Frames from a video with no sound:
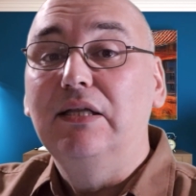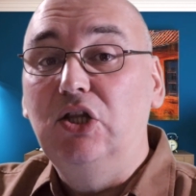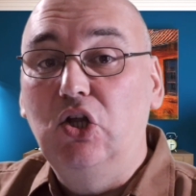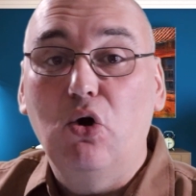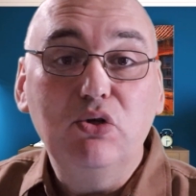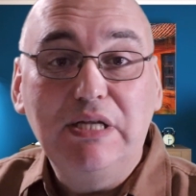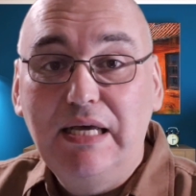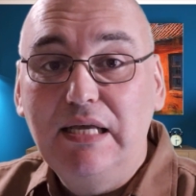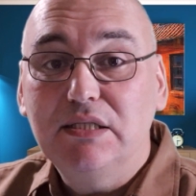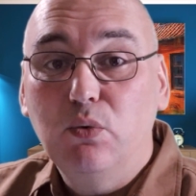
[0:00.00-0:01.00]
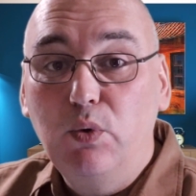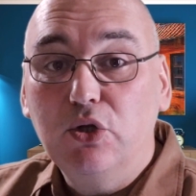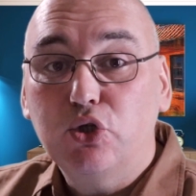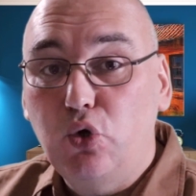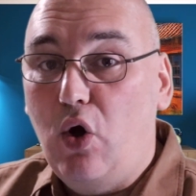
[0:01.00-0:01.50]
Those liens will
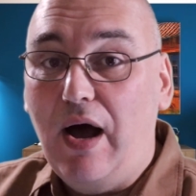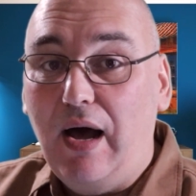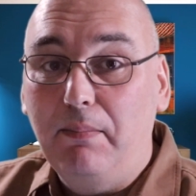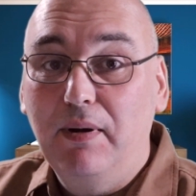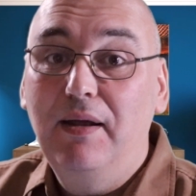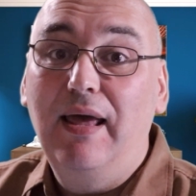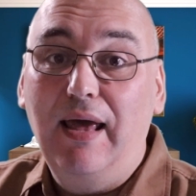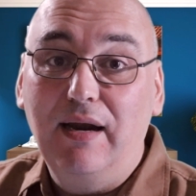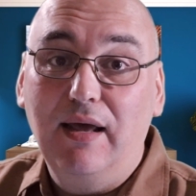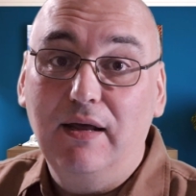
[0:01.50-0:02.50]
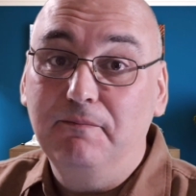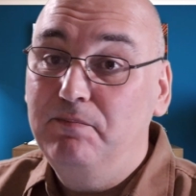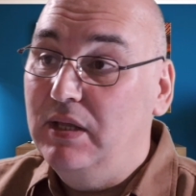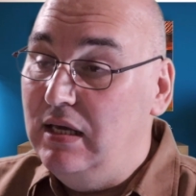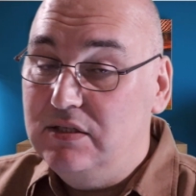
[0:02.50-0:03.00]
show up. Again,
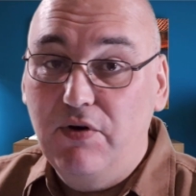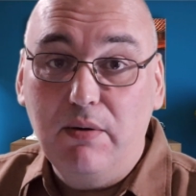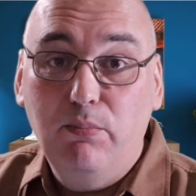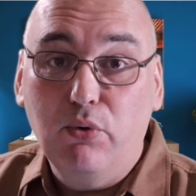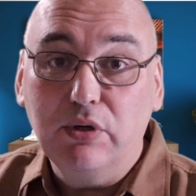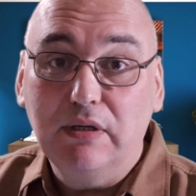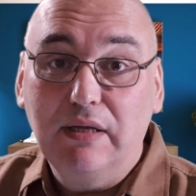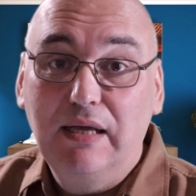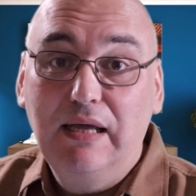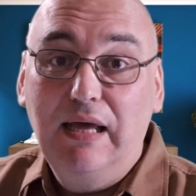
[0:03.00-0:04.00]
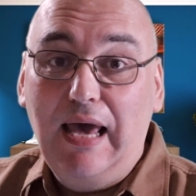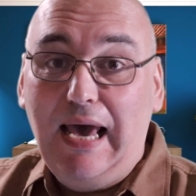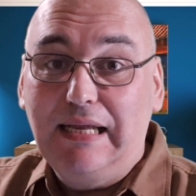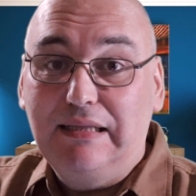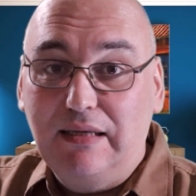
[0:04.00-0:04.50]
it's very important,
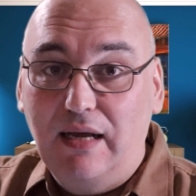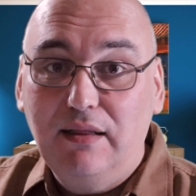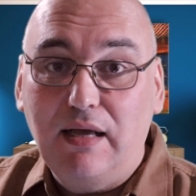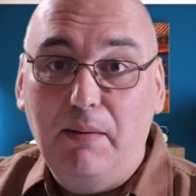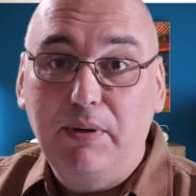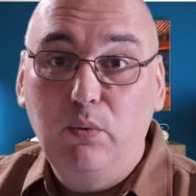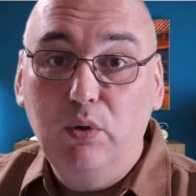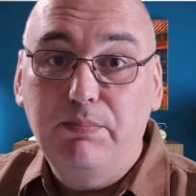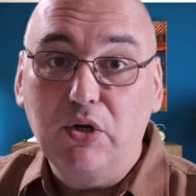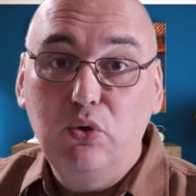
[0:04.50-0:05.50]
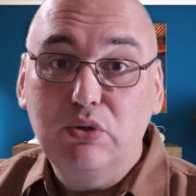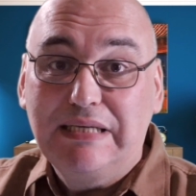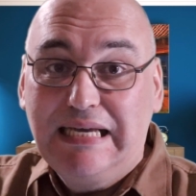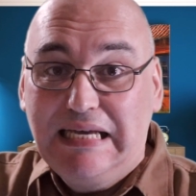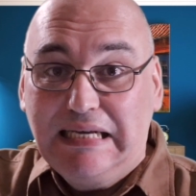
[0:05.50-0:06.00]
and title company will produce
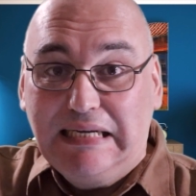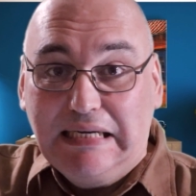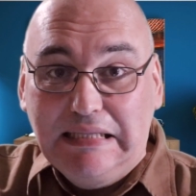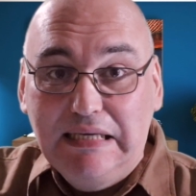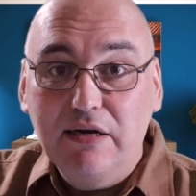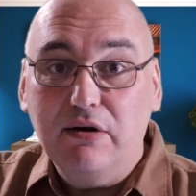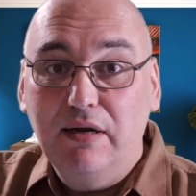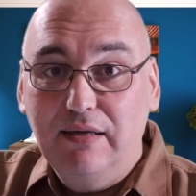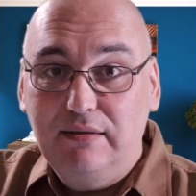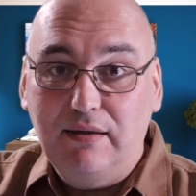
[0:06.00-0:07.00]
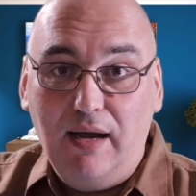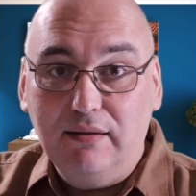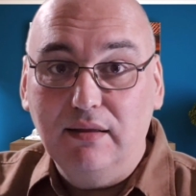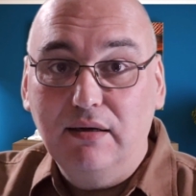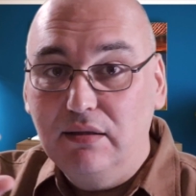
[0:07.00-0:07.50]
clear
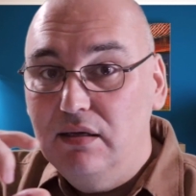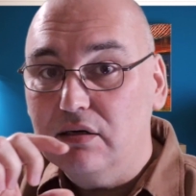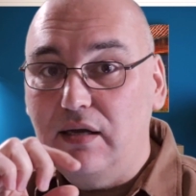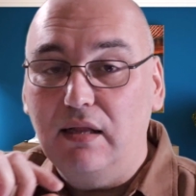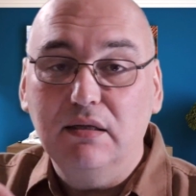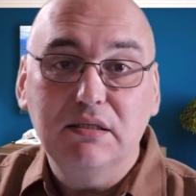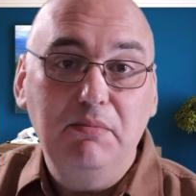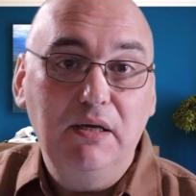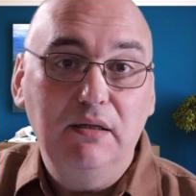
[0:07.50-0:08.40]
title. Clear titles mean